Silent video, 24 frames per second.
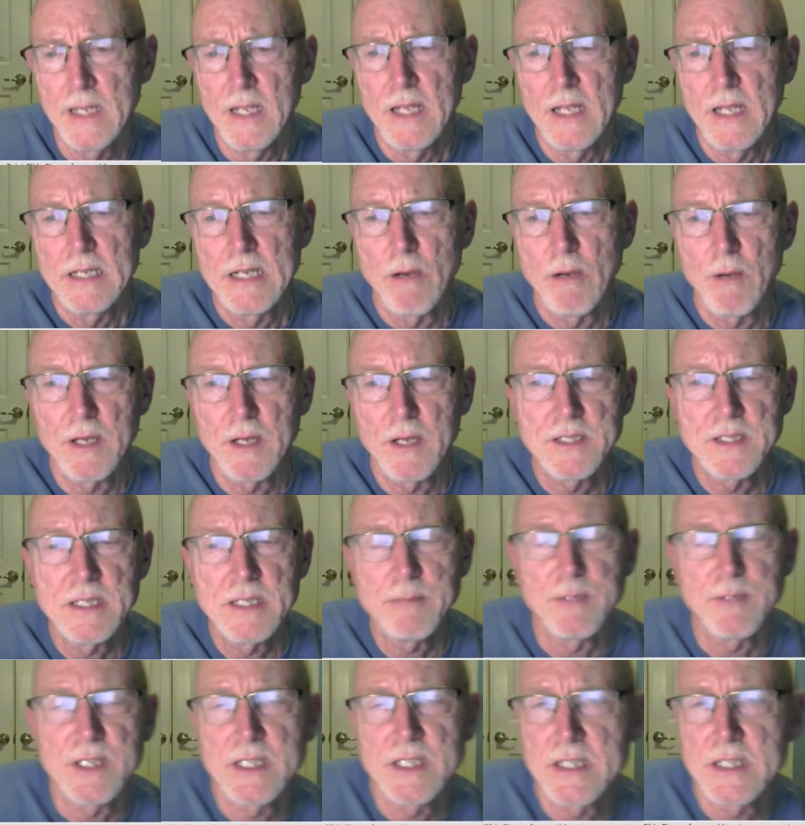Now on a
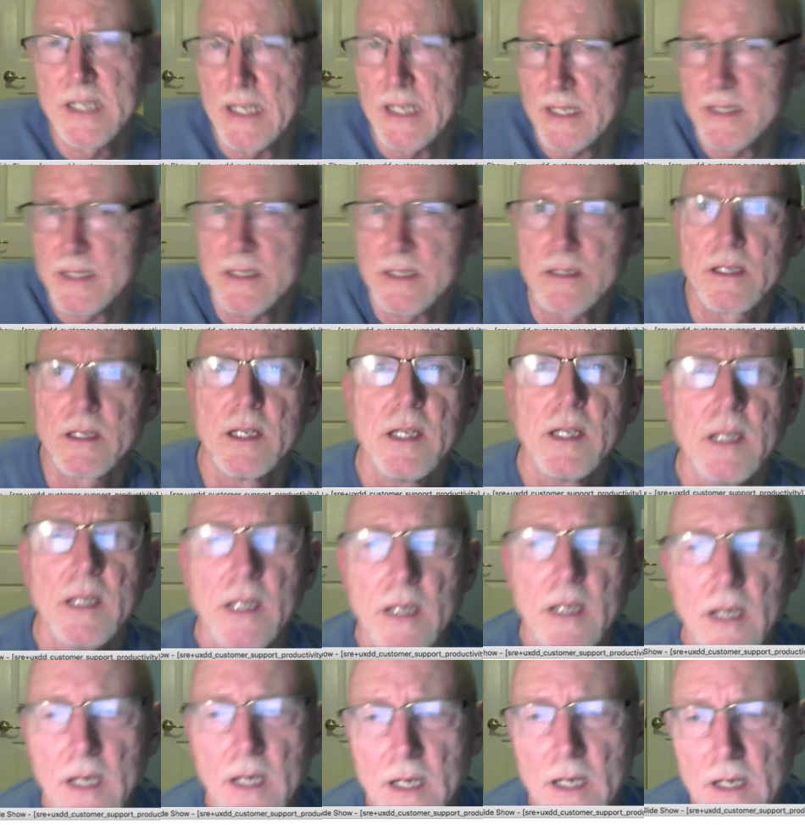team of 6,
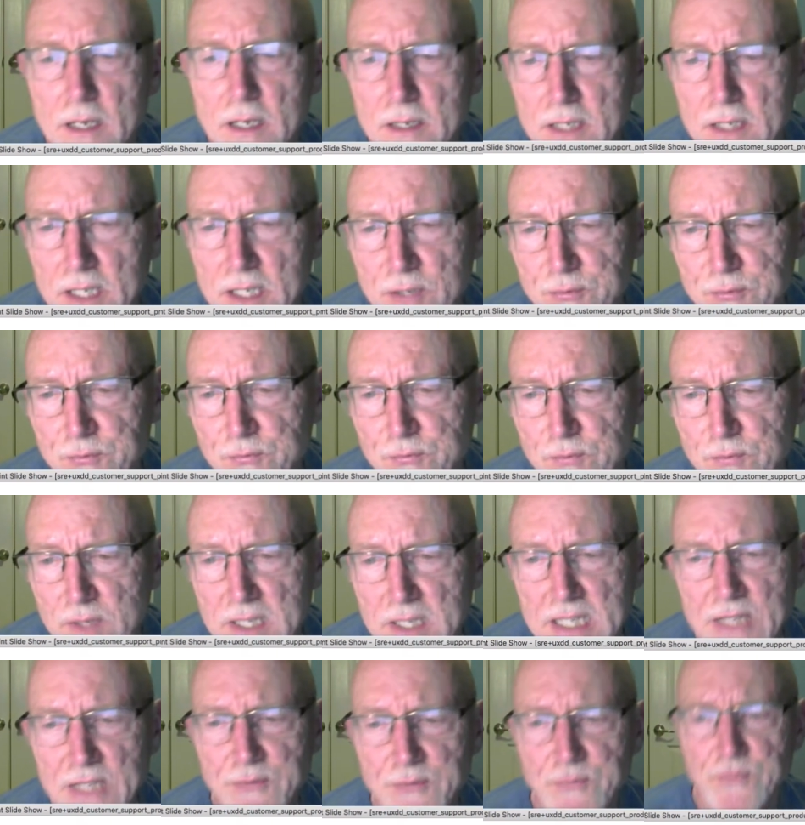
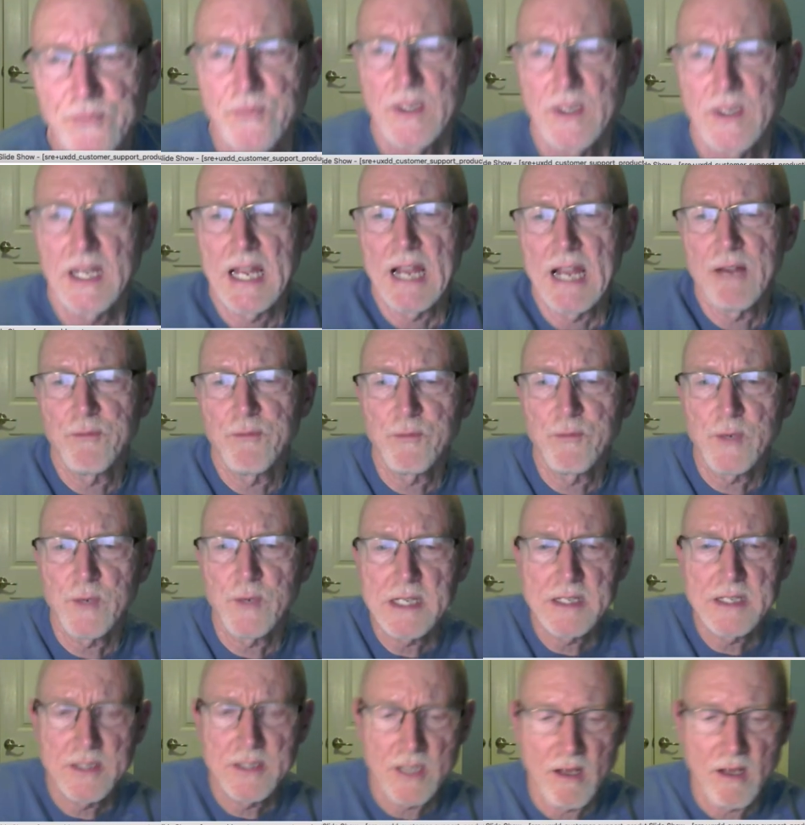if
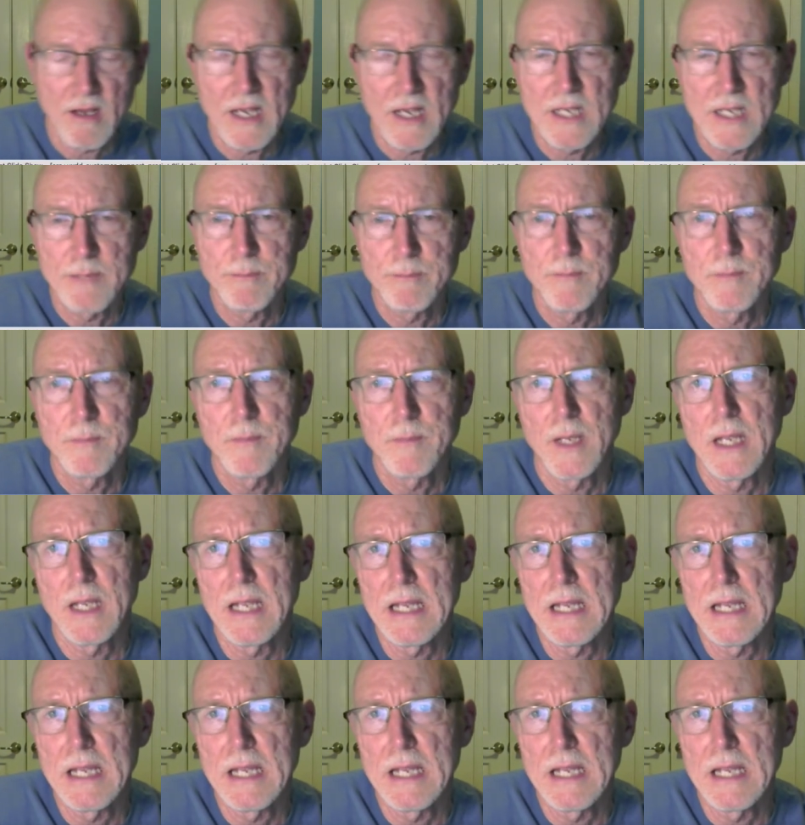every time